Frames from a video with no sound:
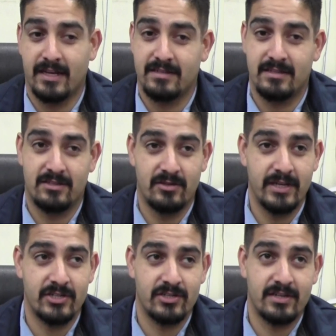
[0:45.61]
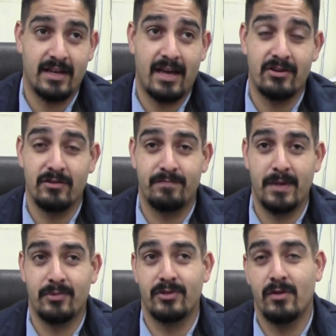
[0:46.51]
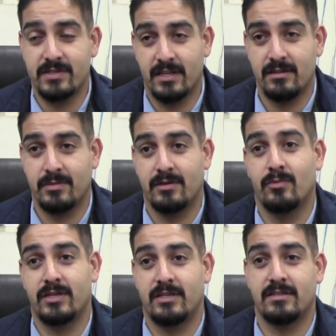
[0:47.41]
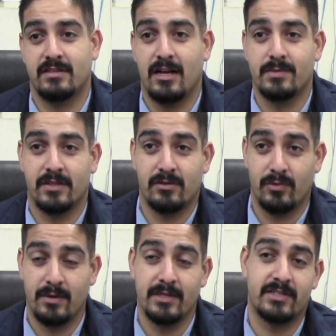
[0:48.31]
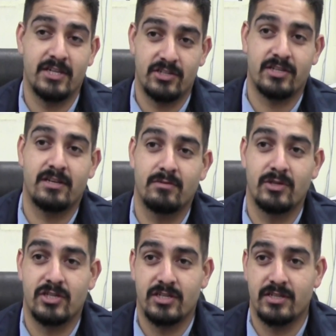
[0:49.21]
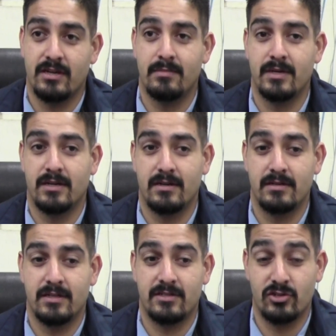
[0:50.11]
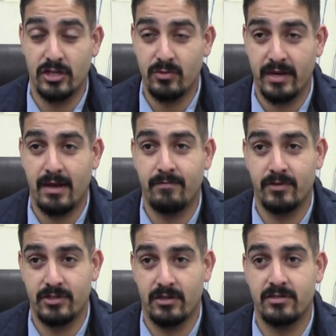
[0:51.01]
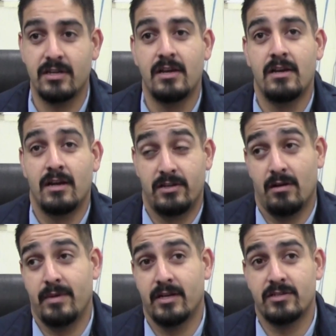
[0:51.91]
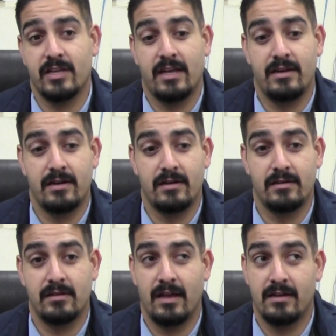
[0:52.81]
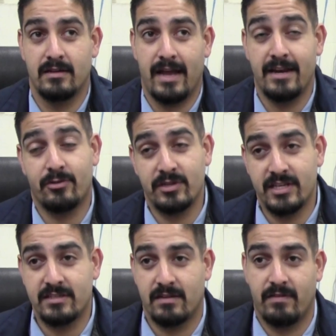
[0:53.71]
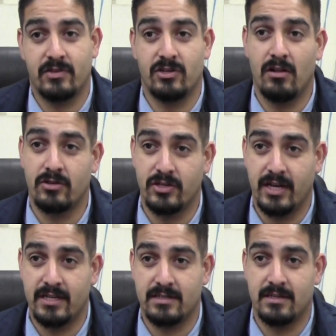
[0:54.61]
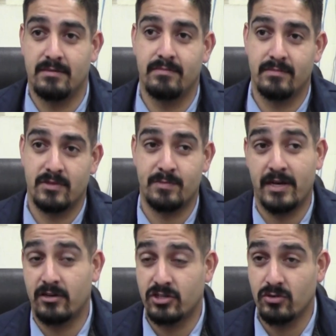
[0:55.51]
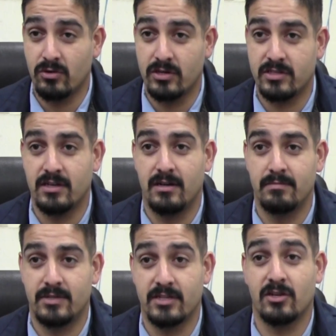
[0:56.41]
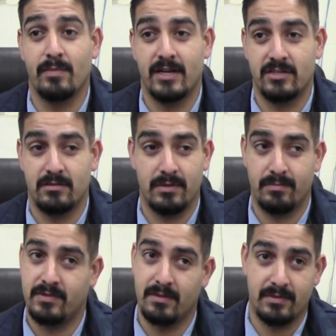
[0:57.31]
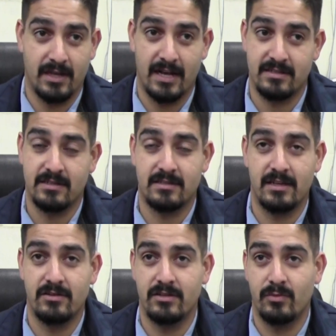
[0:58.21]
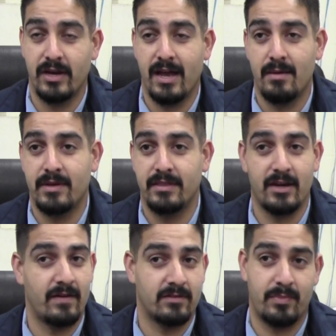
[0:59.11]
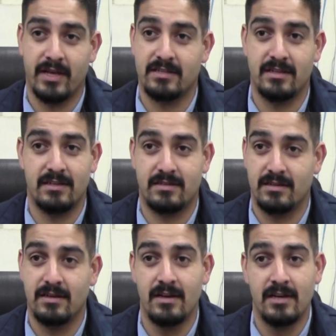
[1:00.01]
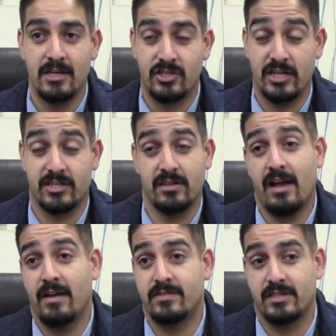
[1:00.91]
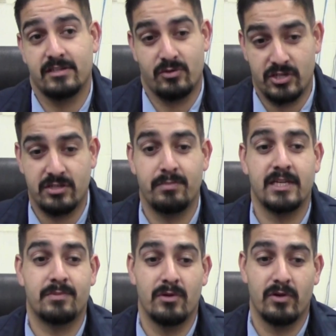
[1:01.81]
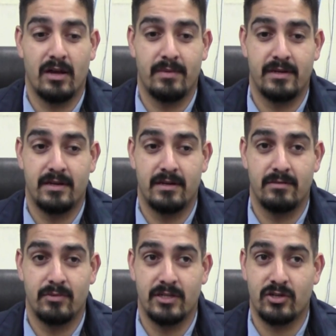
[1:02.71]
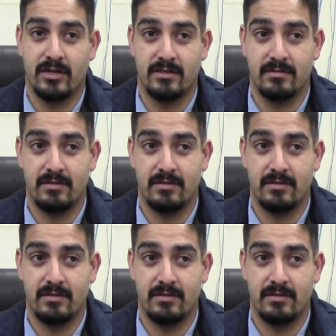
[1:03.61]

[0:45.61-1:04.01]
like I said, the donations. I don't know if people know this out there, but what it does, it helps out the rehabilitation center, which is um, uh, it's a drug rehab for adults, adult males, and uh, uh, 83 cents out of every dollar you guys um, spend in our stores um, does go back to the, the guys in the center and the rehab, and they don't have to pay a cent to change our lives. And it's a Christian-based program, and uh, we try to